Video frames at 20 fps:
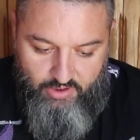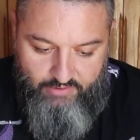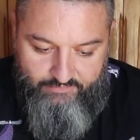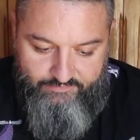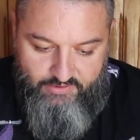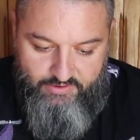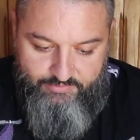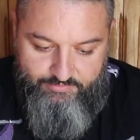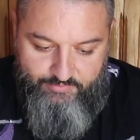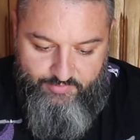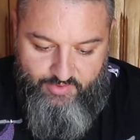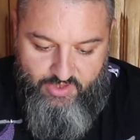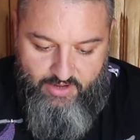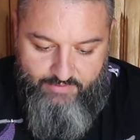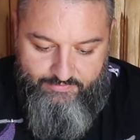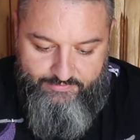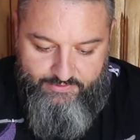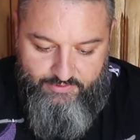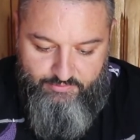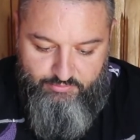have the
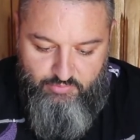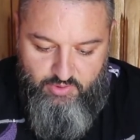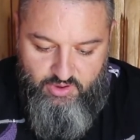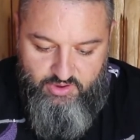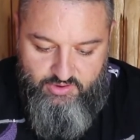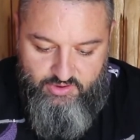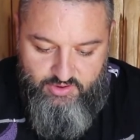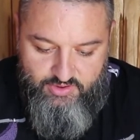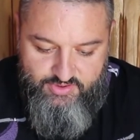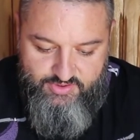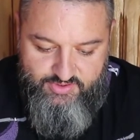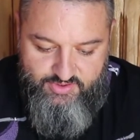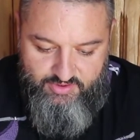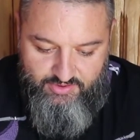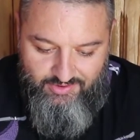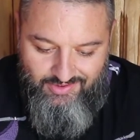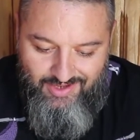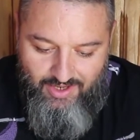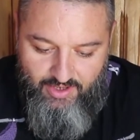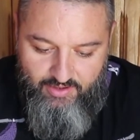depth in meters, the
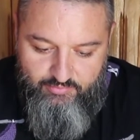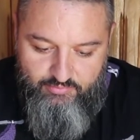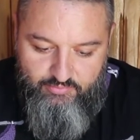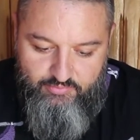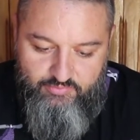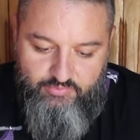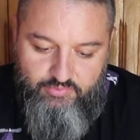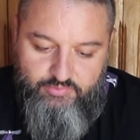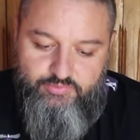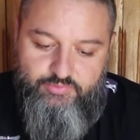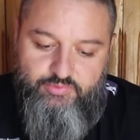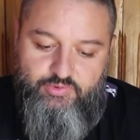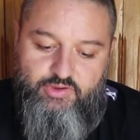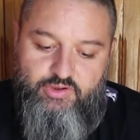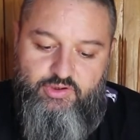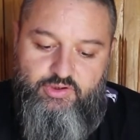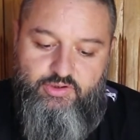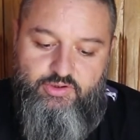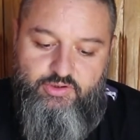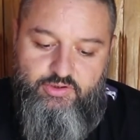time
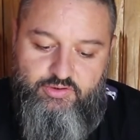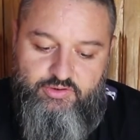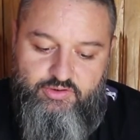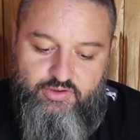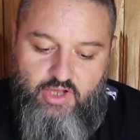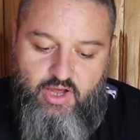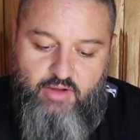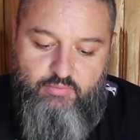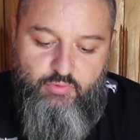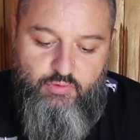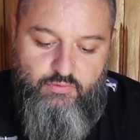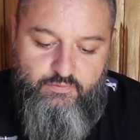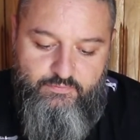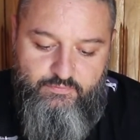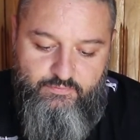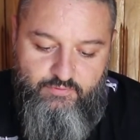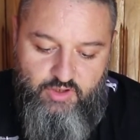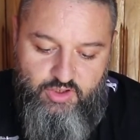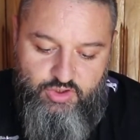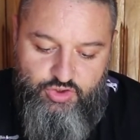of
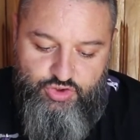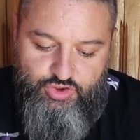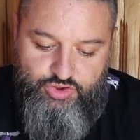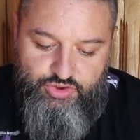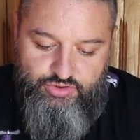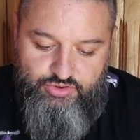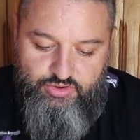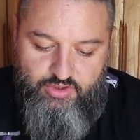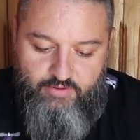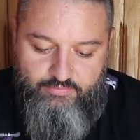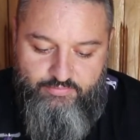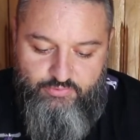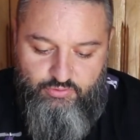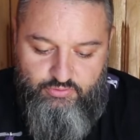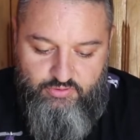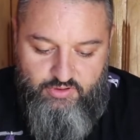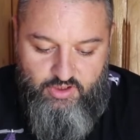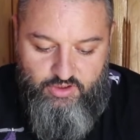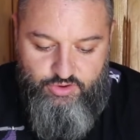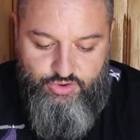each depth you
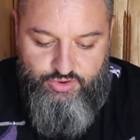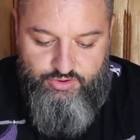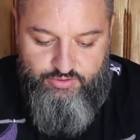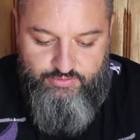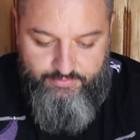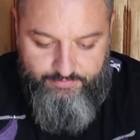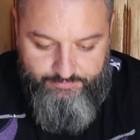touched,